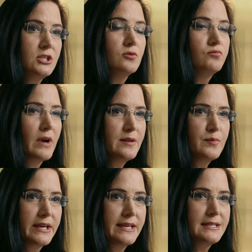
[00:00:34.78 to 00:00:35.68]
to the right
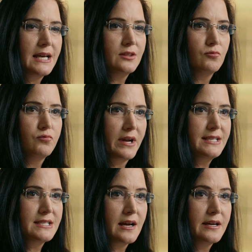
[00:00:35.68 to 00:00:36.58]
place at the right
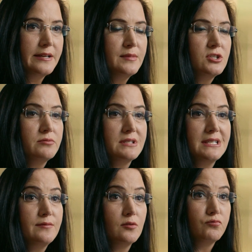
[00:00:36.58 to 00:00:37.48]
time to
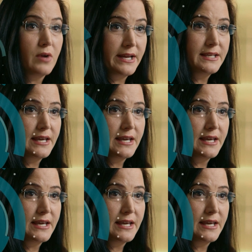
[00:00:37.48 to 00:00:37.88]
receive the right